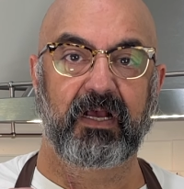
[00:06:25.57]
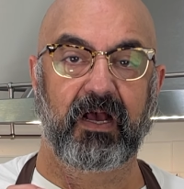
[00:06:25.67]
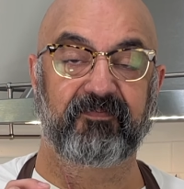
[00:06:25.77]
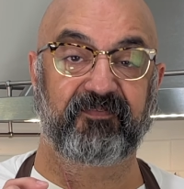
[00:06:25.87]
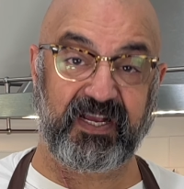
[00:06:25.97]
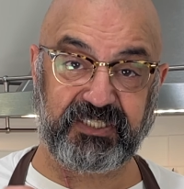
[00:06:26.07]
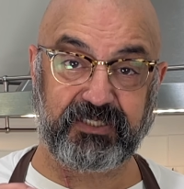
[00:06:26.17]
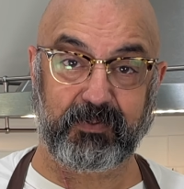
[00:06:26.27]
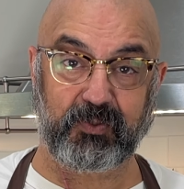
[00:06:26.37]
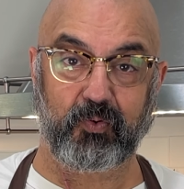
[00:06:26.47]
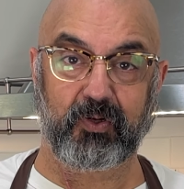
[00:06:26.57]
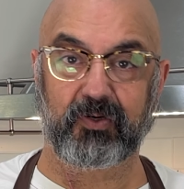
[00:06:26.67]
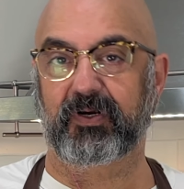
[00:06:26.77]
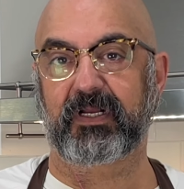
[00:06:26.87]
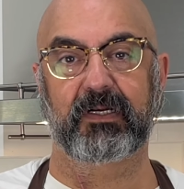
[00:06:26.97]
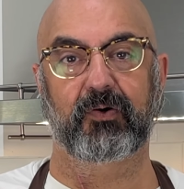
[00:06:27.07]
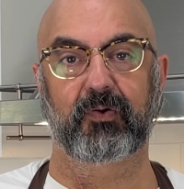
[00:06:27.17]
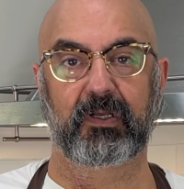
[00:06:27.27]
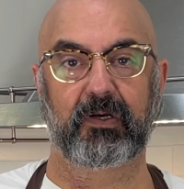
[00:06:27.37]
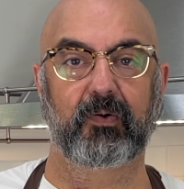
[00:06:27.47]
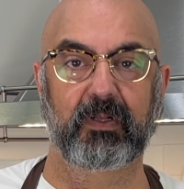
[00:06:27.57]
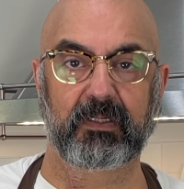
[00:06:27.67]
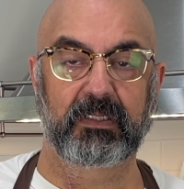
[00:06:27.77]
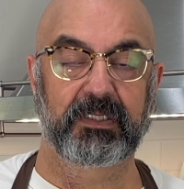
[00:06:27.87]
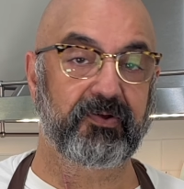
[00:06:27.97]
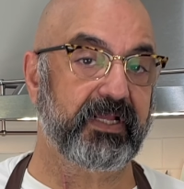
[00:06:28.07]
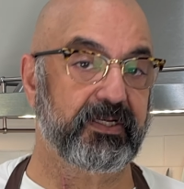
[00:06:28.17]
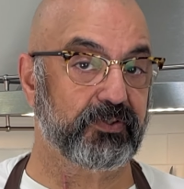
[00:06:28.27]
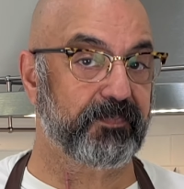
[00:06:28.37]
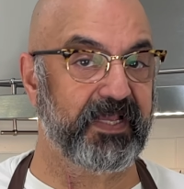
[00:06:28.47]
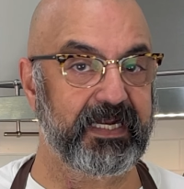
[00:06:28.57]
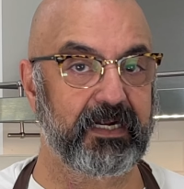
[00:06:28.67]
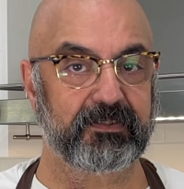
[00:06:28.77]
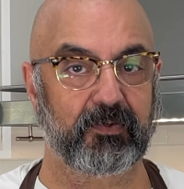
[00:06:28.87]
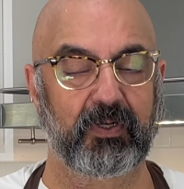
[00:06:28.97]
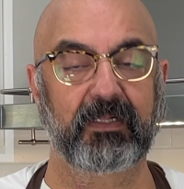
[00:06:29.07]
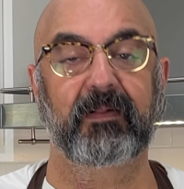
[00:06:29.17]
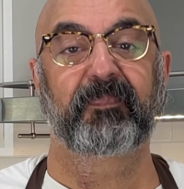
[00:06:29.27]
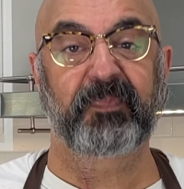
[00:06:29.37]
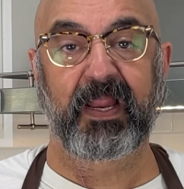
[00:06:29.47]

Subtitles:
of vegetable oil or canola oil. You can use peanut oil. I'm going